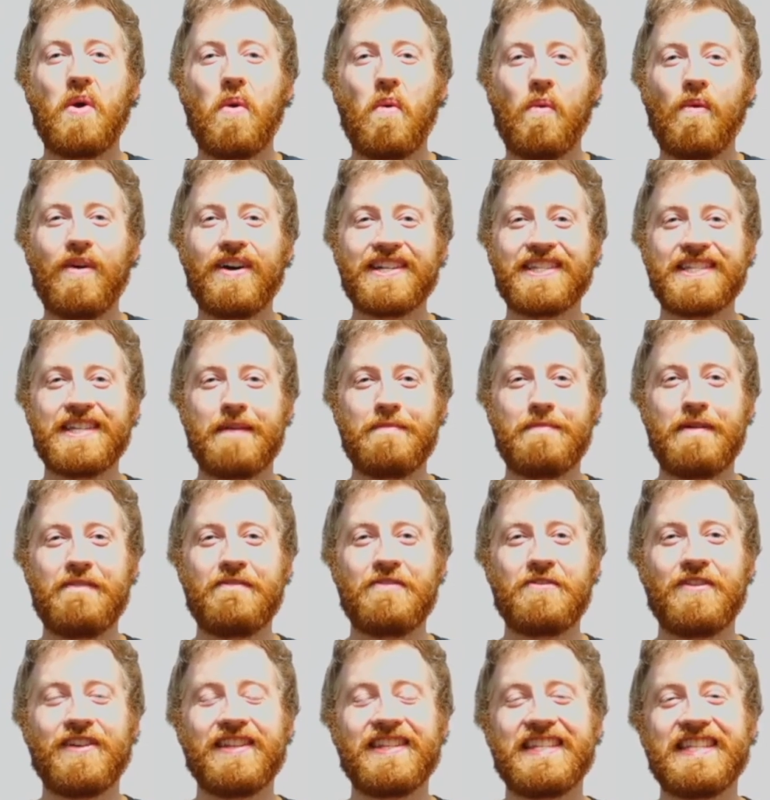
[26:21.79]
What's up
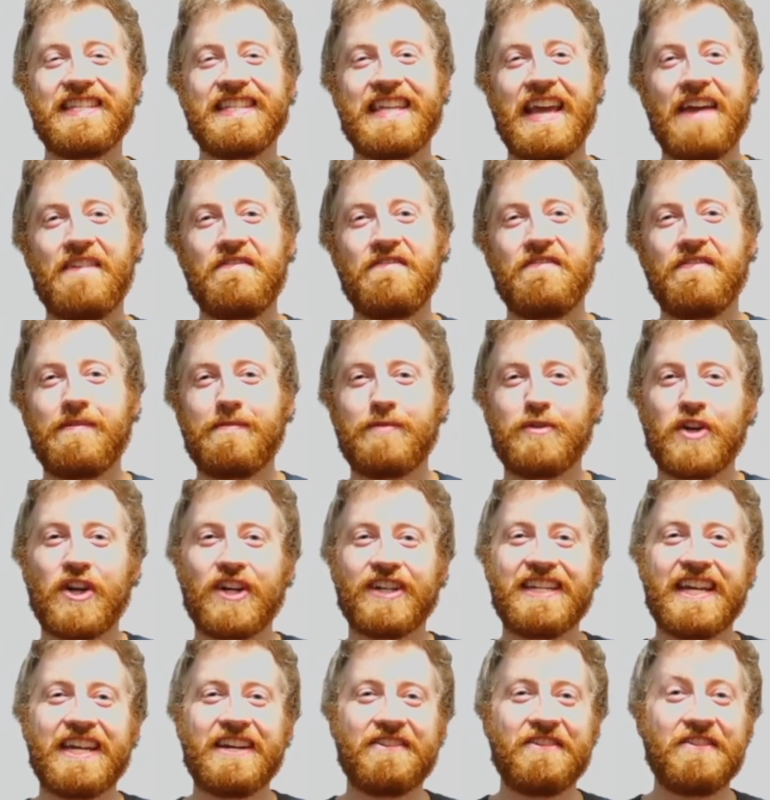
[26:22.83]
everyone, this is Kevin from
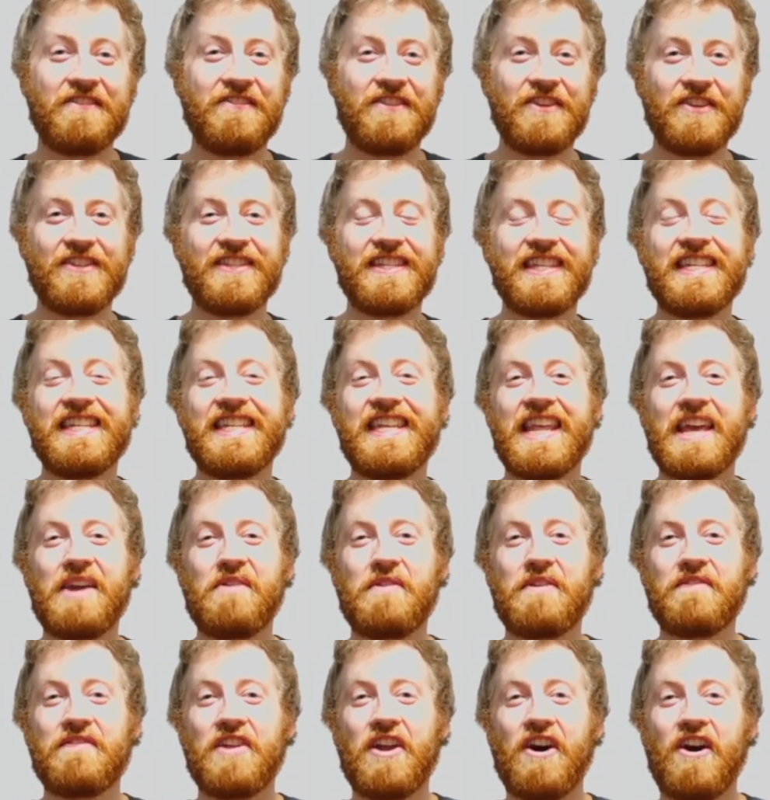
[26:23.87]
Shark Tank Reviews, and today
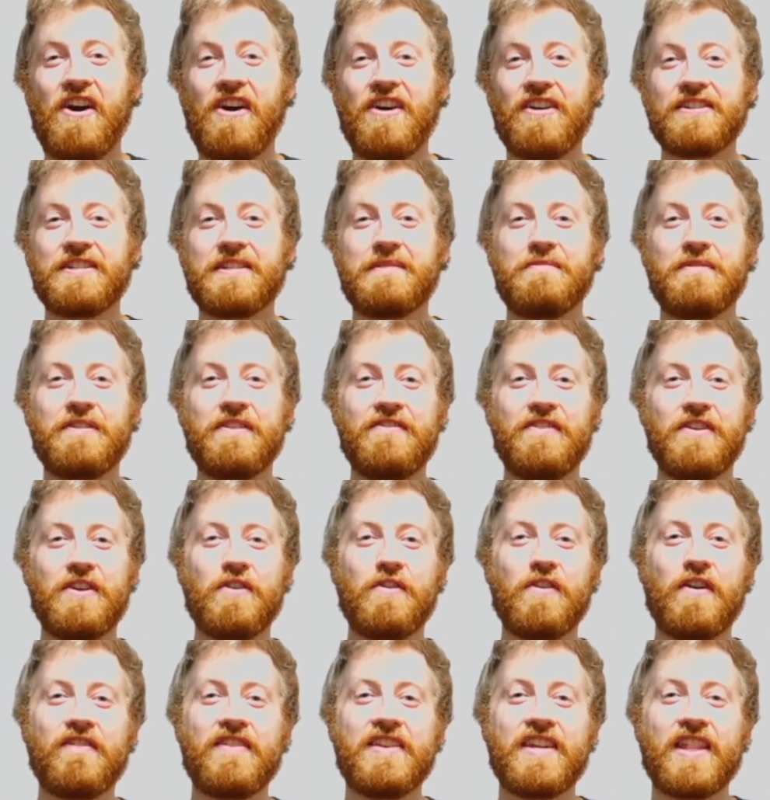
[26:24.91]
we have an awesome
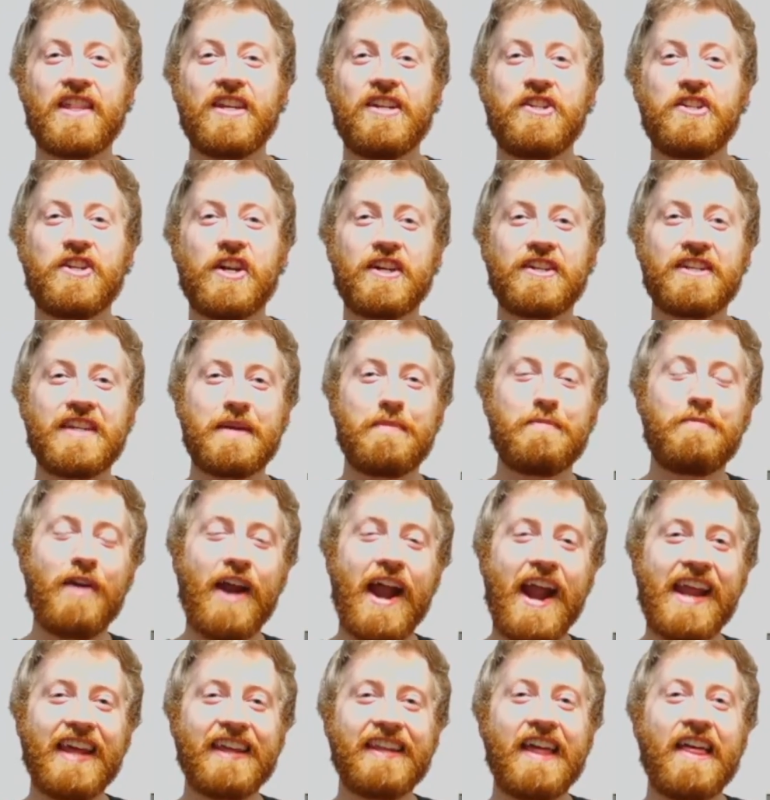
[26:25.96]
review of another Shark Tank
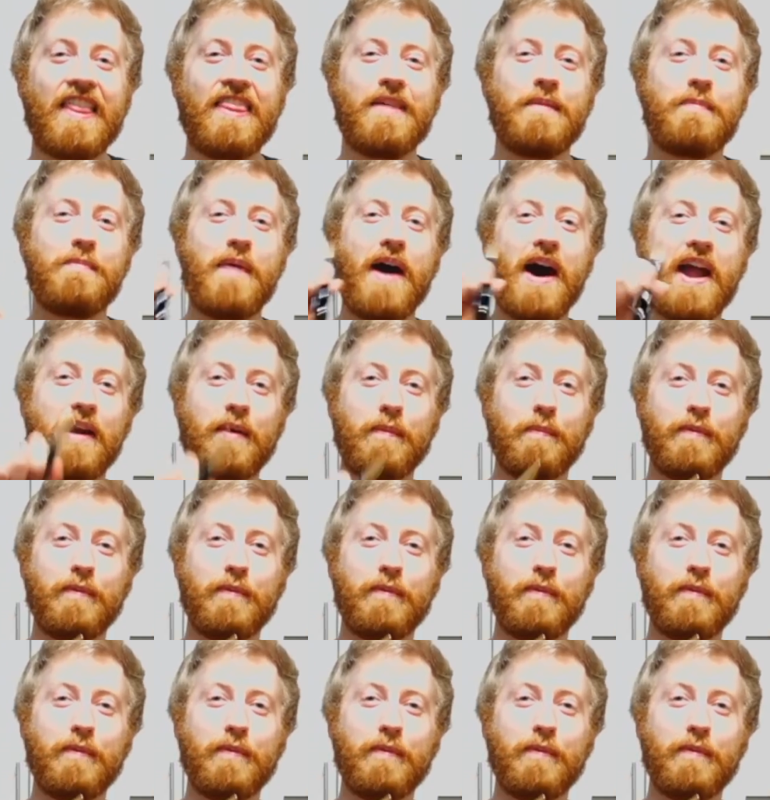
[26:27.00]
product, the bottle